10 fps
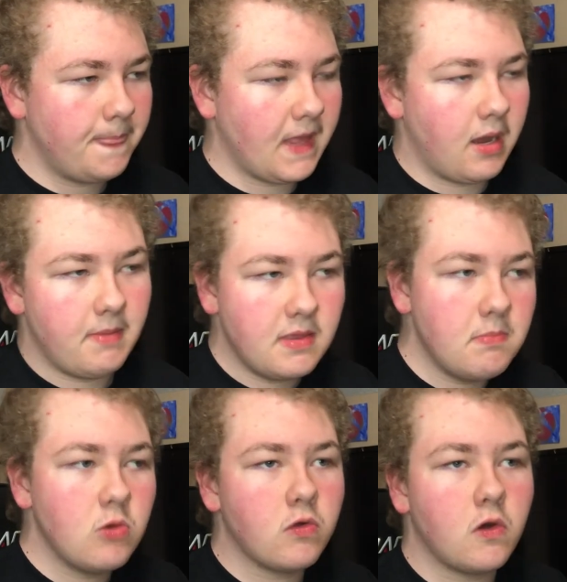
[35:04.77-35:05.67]
In the
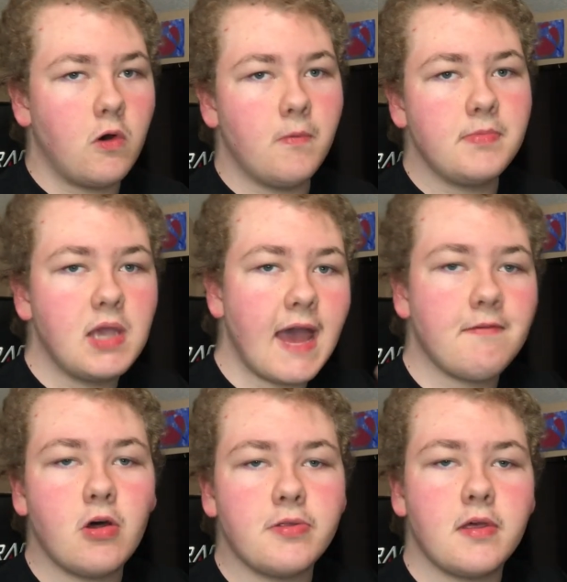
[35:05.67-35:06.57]
musical, you have
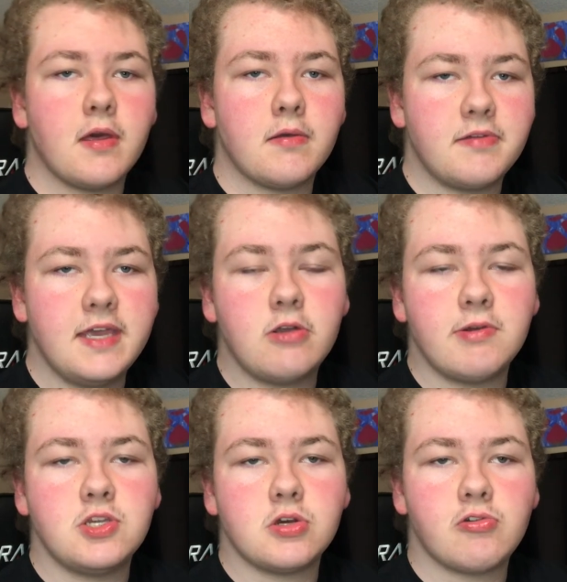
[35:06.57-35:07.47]
all the sea
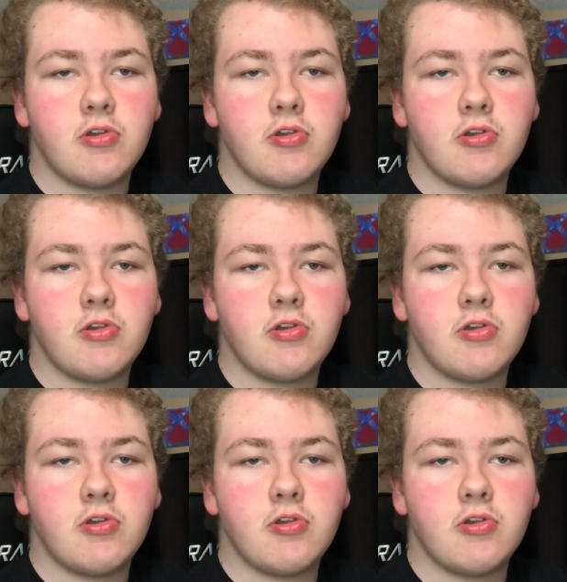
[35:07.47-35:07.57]
creatures,